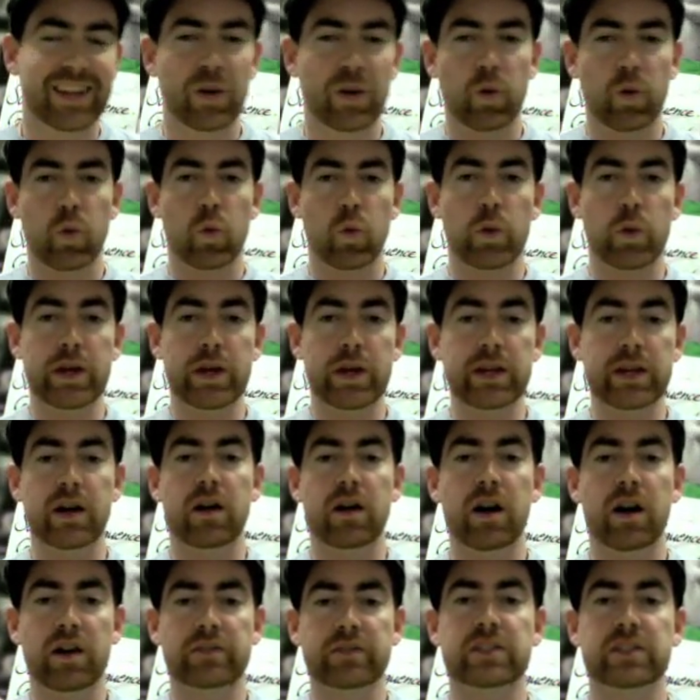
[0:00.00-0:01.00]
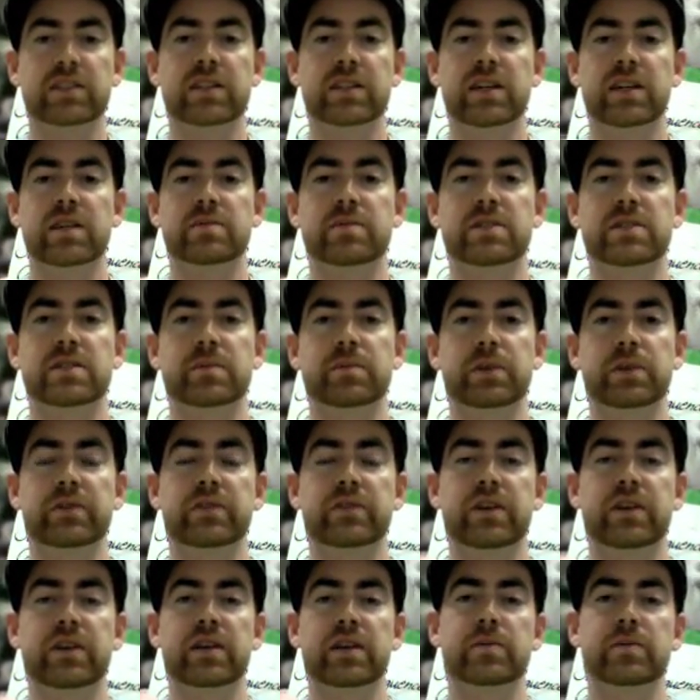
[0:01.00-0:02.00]
We oftentimes
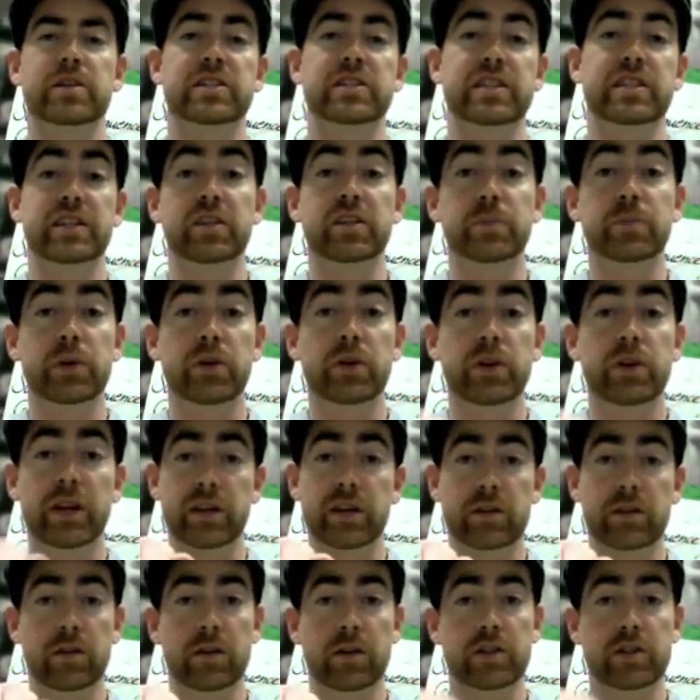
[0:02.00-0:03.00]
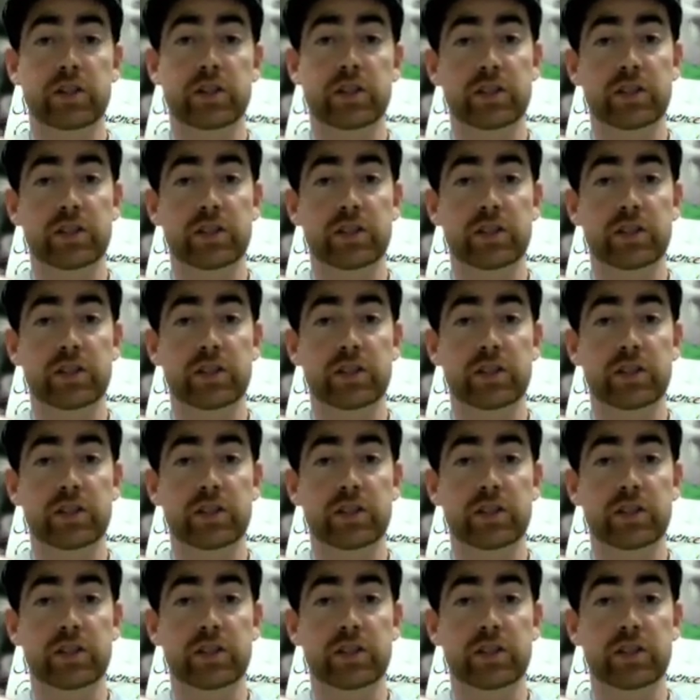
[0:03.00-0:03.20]
simplify by saying you pronate, your arches